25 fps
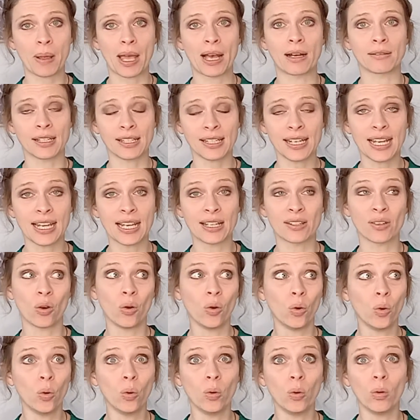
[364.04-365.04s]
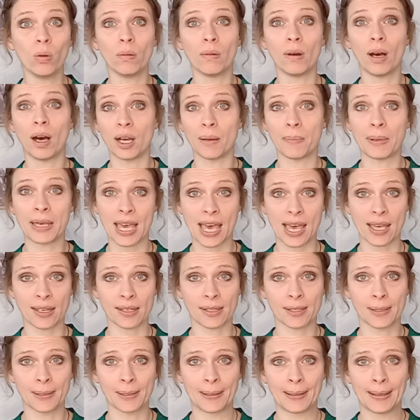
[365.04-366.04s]
bowel disease or
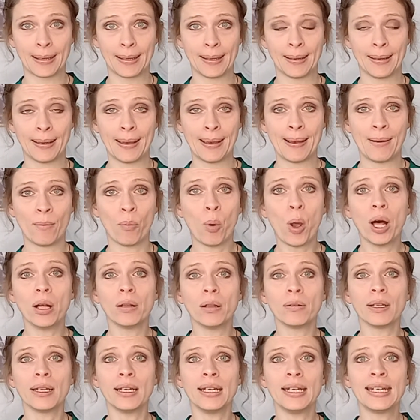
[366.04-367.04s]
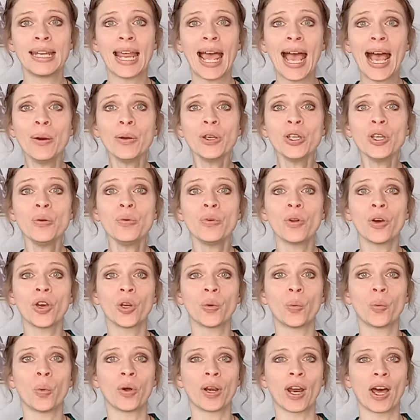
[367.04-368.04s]
IBS? Well, now you
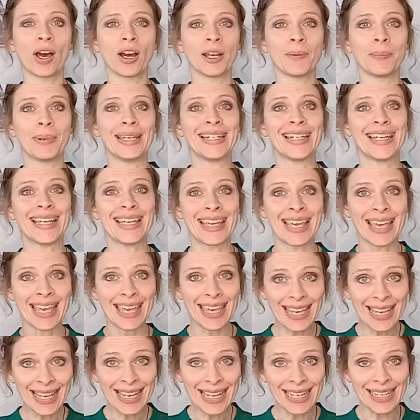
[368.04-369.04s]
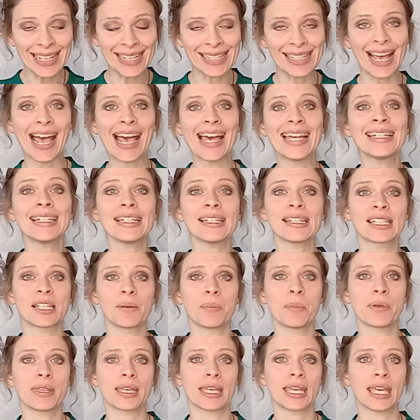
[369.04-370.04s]
know what IBD is and
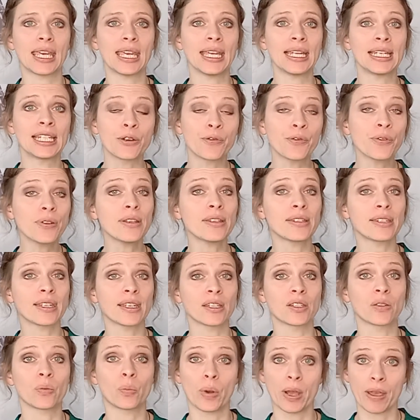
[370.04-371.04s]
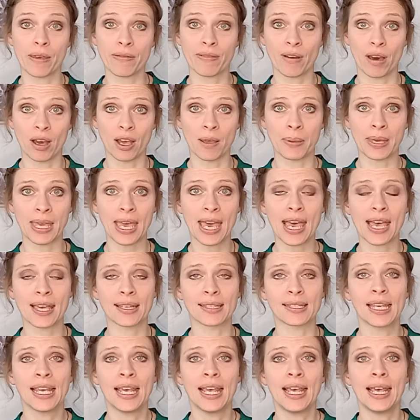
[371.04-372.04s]
some of the key differences with
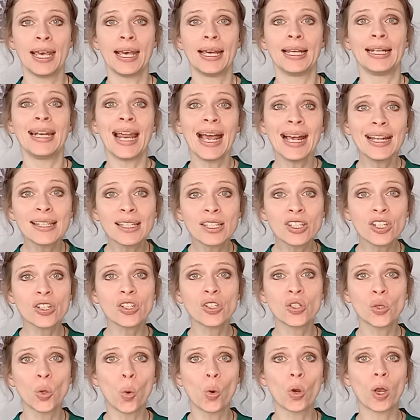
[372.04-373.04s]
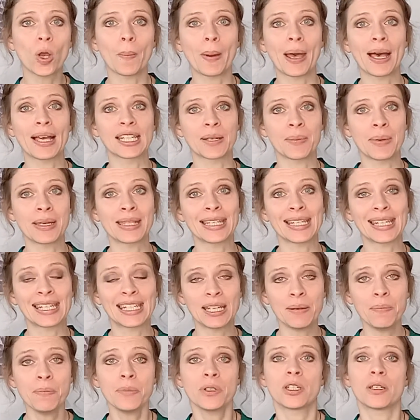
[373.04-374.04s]
IBS, let's just talk about some of the
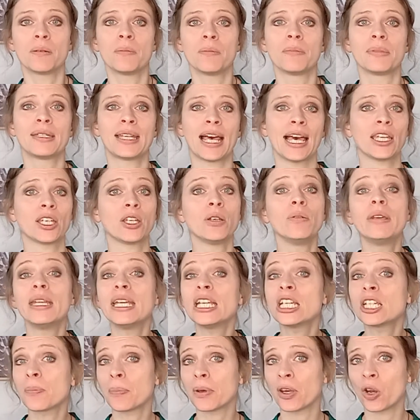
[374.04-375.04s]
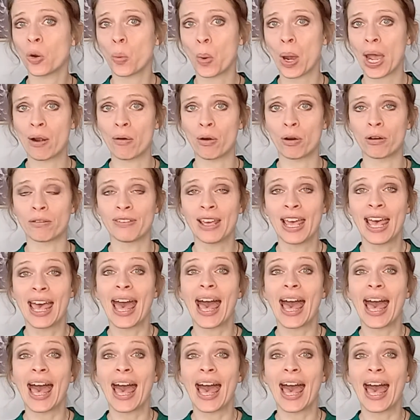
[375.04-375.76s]
symptoms that you need to be aware of